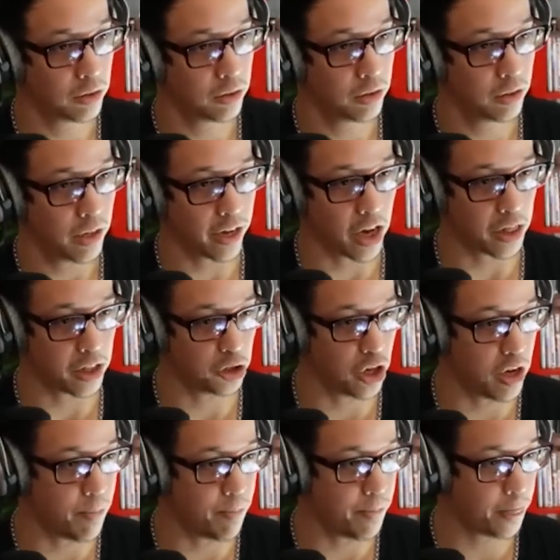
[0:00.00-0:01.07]
I got the jump.
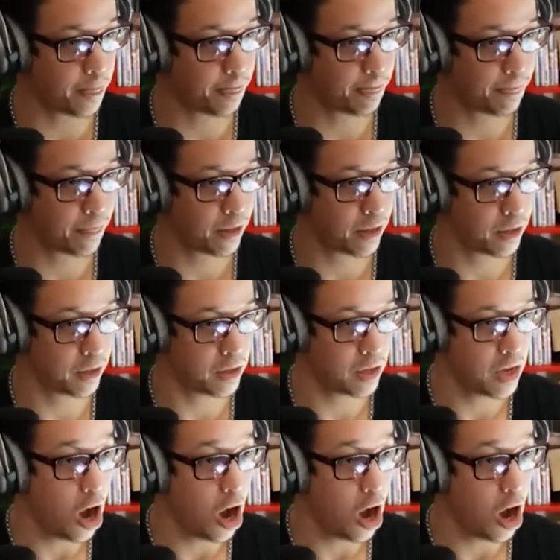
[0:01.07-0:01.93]
Uh, there? Oh, no jump?